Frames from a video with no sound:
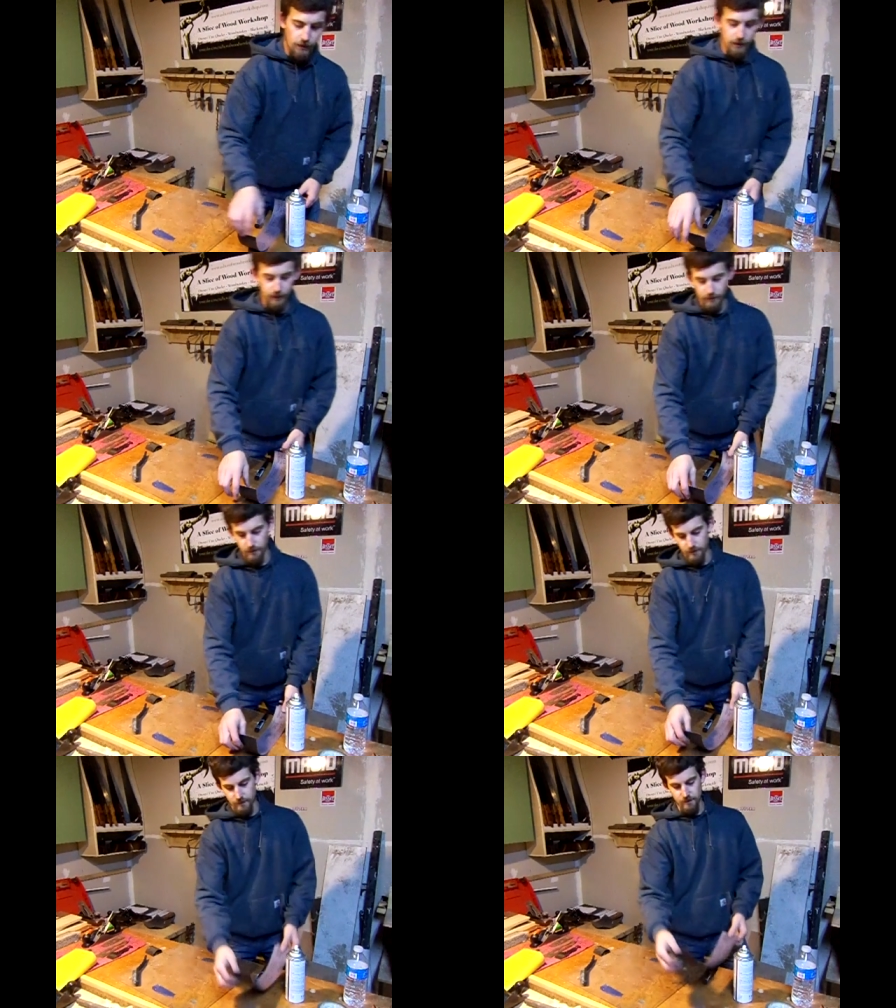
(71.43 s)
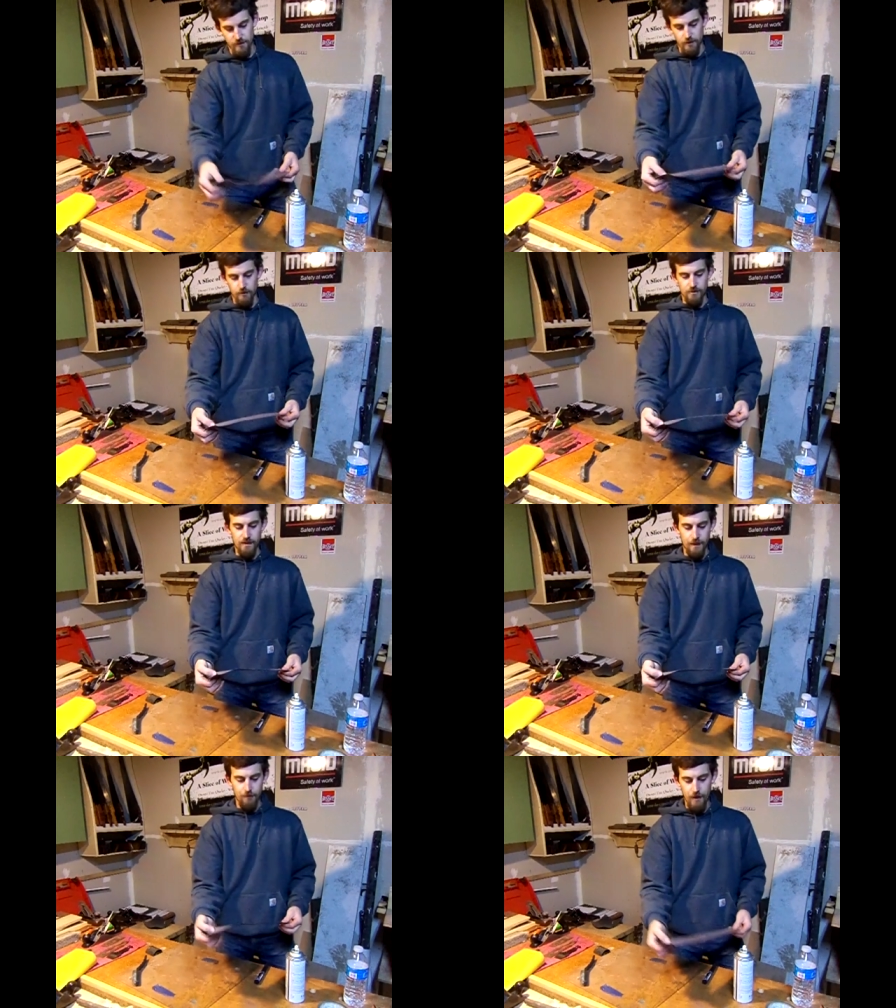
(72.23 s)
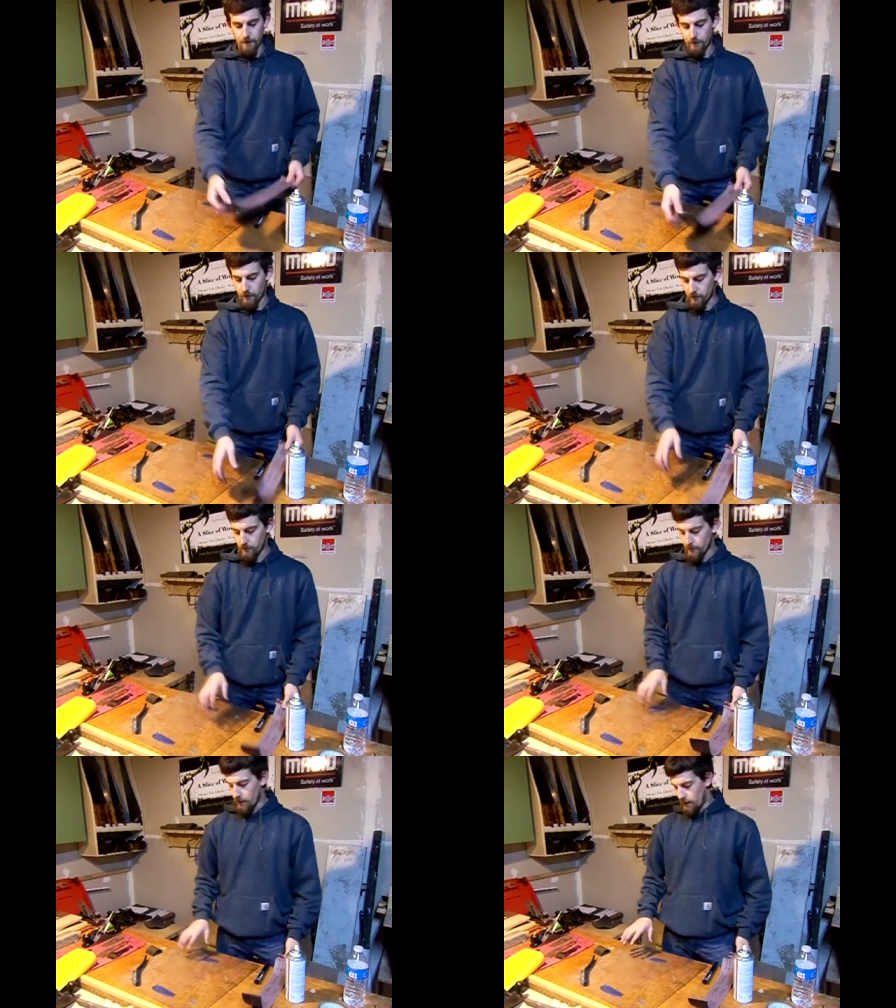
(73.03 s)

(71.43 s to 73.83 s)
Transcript: is some sandpaper,